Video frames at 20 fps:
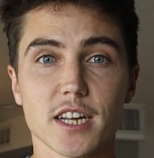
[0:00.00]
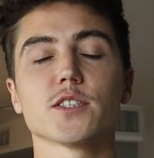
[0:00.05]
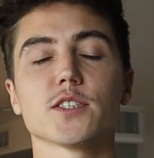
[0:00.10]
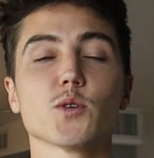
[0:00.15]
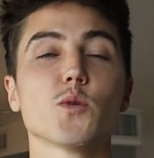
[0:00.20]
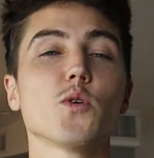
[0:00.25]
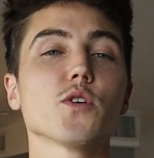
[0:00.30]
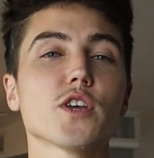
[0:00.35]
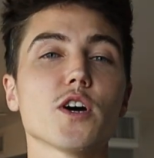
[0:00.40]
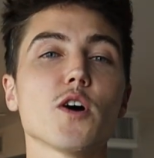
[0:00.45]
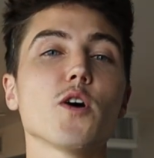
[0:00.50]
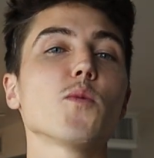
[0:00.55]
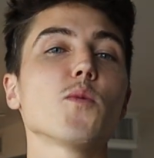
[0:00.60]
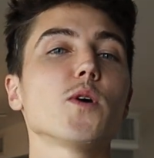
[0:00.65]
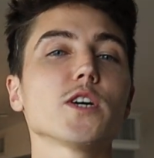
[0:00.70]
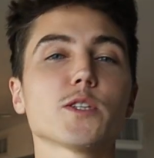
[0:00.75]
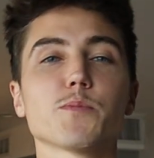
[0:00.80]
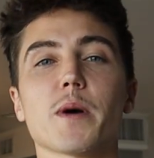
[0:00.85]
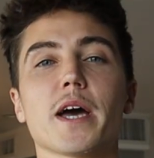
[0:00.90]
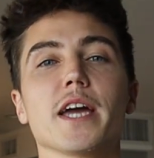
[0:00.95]
So although I
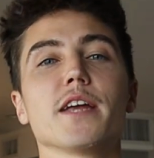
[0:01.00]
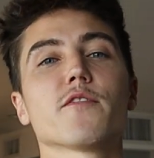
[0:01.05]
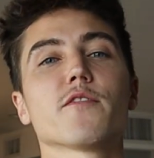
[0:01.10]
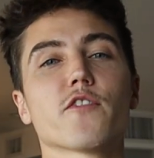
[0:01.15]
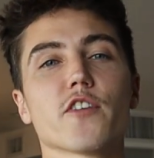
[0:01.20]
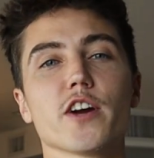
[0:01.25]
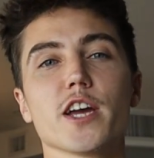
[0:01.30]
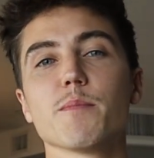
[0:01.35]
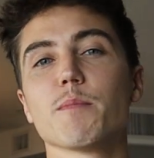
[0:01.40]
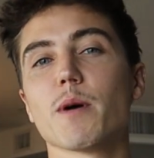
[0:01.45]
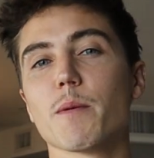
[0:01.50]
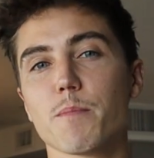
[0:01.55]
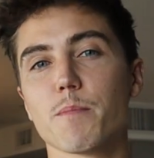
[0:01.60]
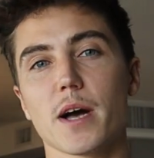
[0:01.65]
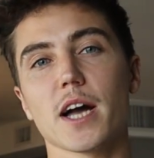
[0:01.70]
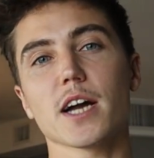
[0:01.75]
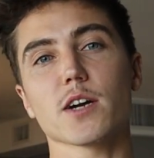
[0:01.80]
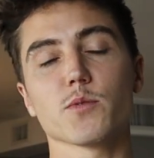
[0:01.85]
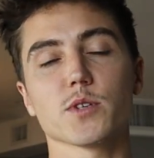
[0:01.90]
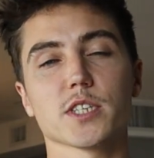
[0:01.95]
was pain-free, my
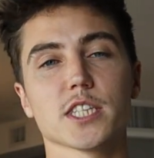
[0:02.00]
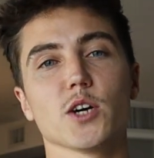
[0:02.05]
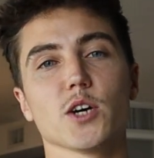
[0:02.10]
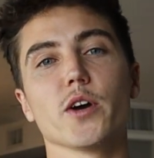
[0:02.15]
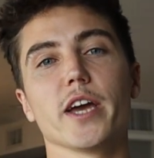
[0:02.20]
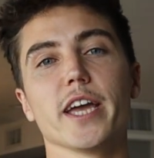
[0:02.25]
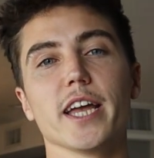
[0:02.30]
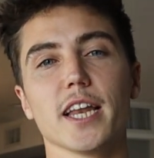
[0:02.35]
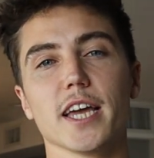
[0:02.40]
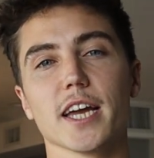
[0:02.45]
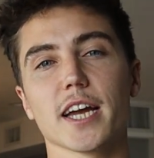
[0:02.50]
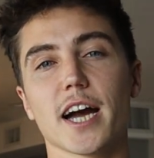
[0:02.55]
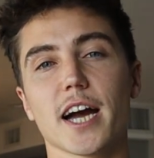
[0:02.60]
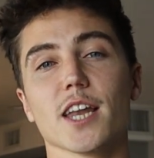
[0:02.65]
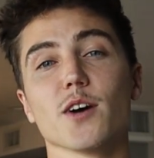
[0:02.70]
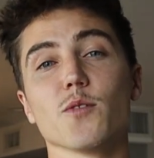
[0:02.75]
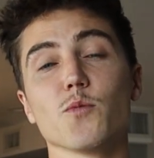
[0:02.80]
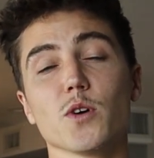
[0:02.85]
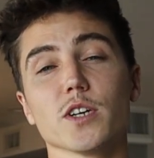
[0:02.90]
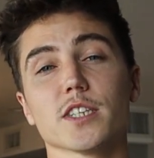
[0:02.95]
back was still healing, and
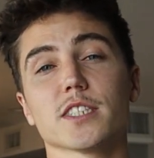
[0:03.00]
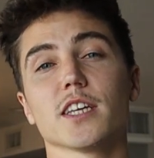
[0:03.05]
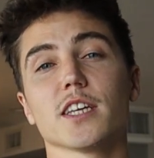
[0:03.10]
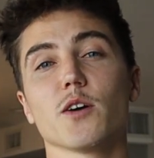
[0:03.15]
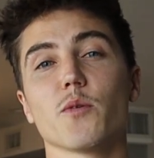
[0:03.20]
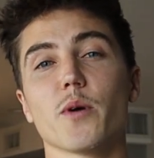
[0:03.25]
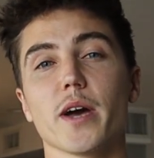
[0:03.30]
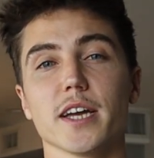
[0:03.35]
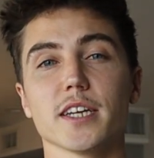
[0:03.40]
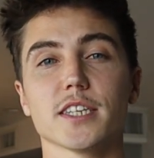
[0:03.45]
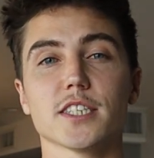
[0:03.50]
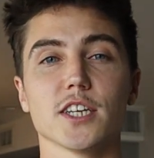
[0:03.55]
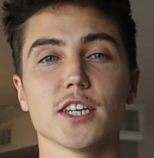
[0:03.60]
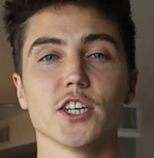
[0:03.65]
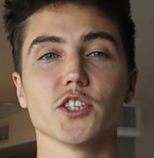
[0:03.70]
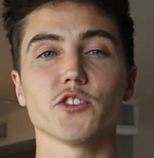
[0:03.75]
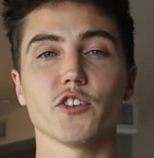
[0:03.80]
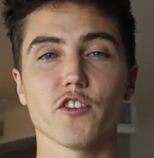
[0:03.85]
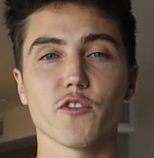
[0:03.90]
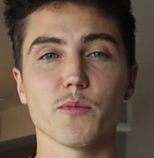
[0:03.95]
I was still awaiting
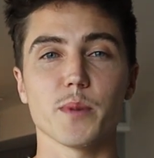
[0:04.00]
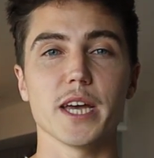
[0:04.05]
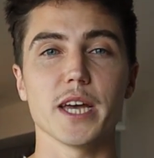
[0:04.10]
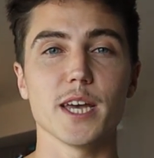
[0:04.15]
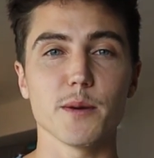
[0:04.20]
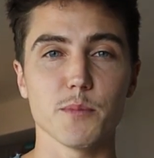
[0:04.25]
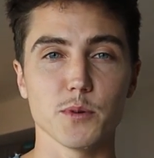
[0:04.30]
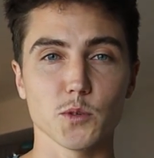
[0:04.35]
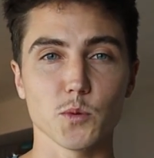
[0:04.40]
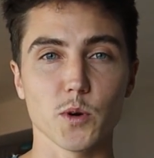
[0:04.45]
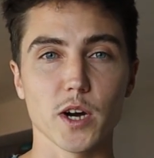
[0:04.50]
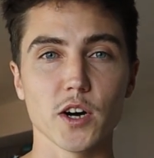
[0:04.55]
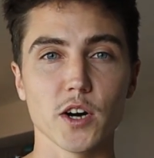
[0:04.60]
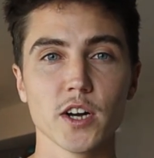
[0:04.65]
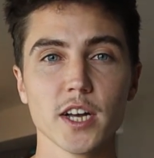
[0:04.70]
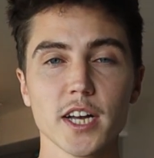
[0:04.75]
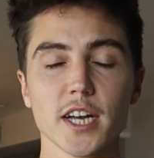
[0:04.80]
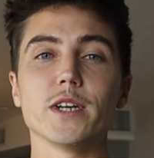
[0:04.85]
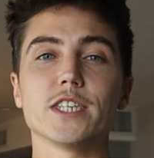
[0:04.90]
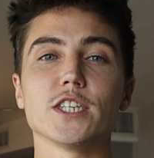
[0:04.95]
surgery for my hip as
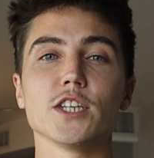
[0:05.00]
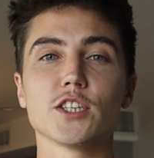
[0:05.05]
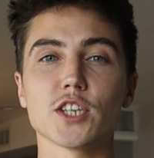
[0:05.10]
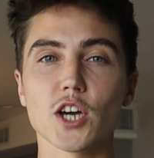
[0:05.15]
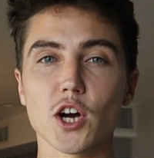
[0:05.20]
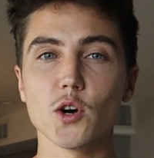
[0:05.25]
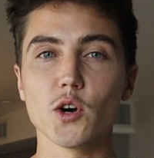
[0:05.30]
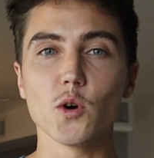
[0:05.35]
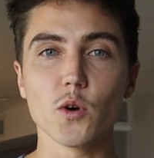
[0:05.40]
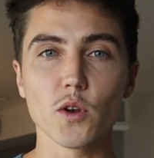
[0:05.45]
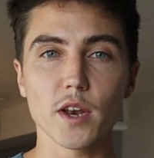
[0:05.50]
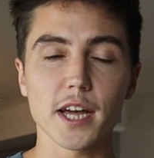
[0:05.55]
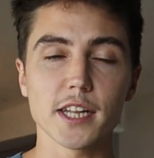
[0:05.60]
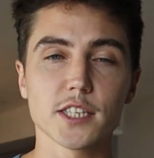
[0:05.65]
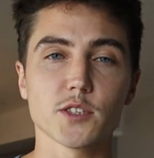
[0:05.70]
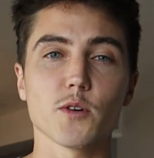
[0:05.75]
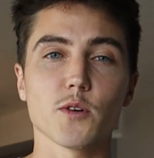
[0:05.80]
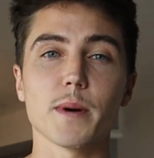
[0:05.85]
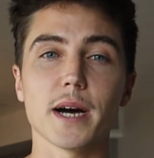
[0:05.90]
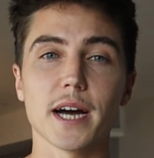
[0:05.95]
well, which in total
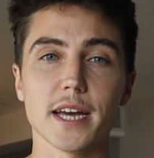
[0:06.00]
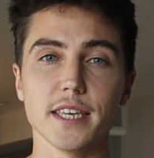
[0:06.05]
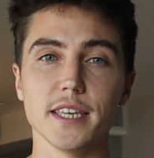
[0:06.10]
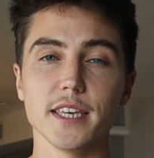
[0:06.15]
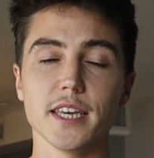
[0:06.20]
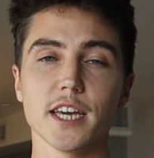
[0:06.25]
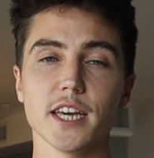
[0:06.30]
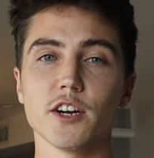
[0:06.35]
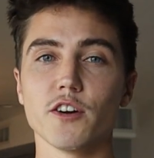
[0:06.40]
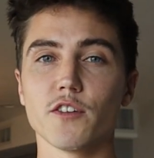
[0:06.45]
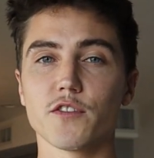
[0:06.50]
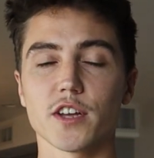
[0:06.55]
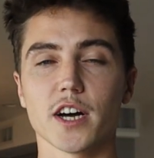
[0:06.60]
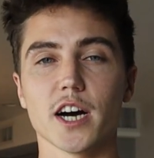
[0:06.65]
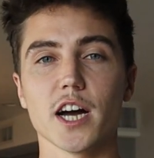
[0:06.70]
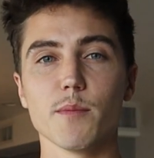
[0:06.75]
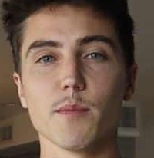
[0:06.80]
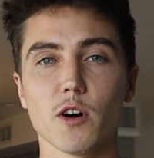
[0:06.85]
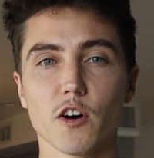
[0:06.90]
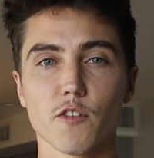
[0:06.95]
led to about a year of
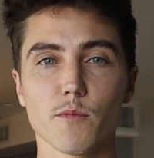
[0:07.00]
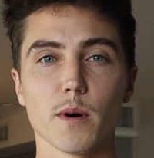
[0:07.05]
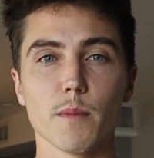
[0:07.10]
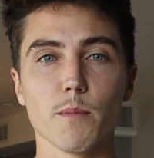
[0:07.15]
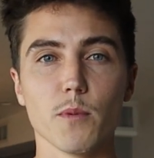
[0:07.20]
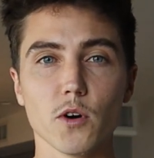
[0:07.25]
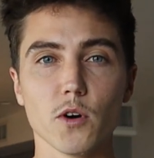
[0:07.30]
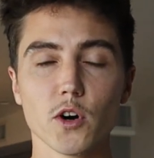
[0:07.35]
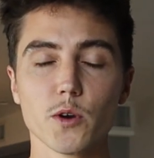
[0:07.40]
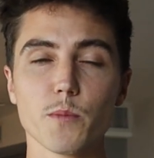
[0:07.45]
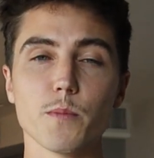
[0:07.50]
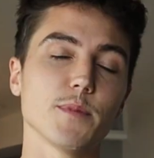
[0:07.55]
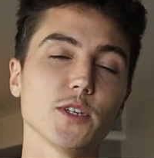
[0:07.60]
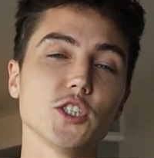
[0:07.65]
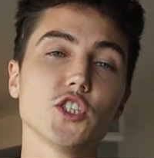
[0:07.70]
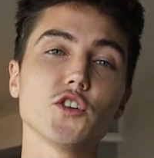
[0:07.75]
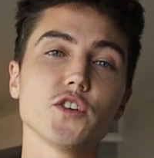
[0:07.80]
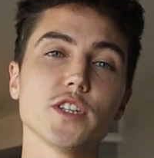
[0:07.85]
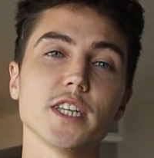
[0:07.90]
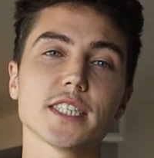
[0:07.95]
time off my board. But
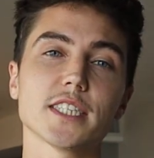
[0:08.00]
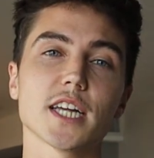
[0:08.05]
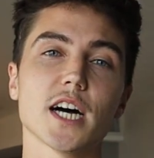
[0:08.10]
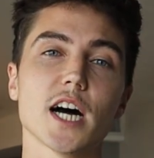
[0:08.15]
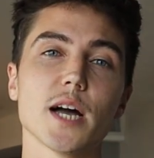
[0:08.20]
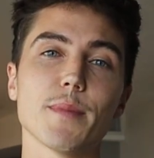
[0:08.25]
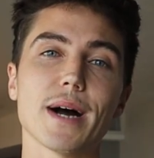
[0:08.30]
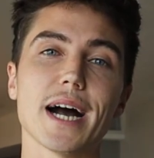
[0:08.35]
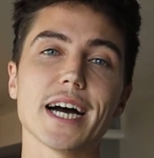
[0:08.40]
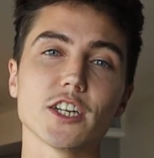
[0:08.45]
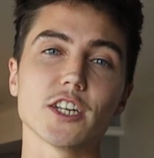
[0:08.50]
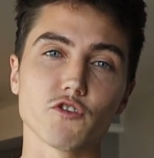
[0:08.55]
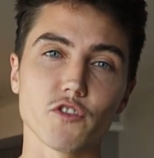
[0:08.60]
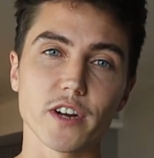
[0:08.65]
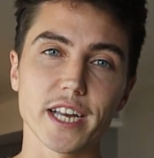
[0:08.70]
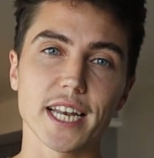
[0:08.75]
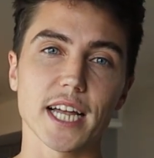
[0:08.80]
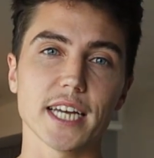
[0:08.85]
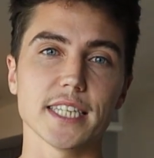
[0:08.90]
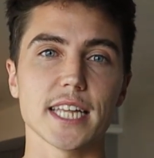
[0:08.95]
during this time, I had a
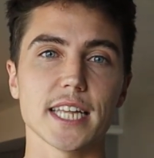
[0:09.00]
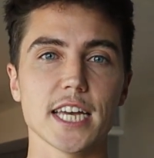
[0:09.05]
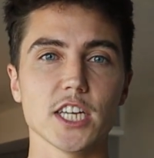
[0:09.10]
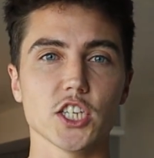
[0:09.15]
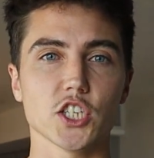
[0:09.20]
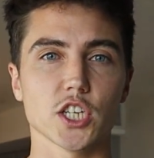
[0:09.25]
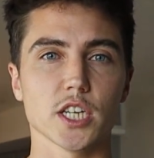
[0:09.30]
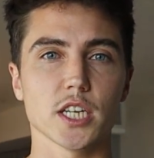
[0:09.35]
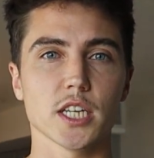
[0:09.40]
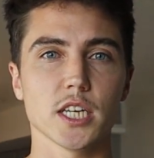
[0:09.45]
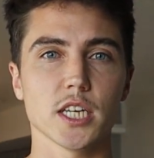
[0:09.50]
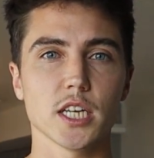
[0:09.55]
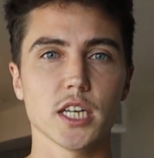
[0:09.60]
realization